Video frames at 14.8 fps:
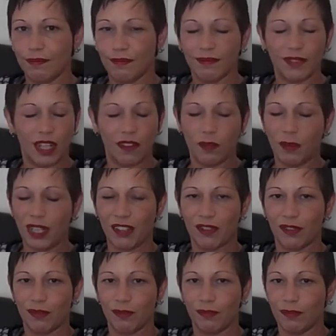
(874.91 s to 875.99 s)
gave it back to
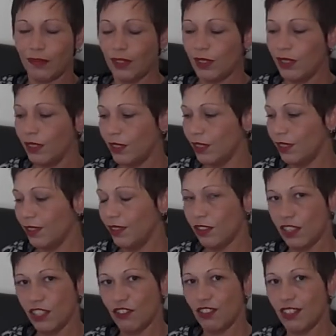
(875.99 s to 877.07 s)
him, not
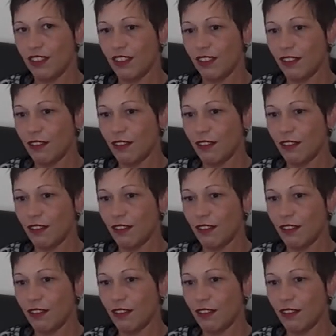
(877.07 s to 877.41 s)
interested.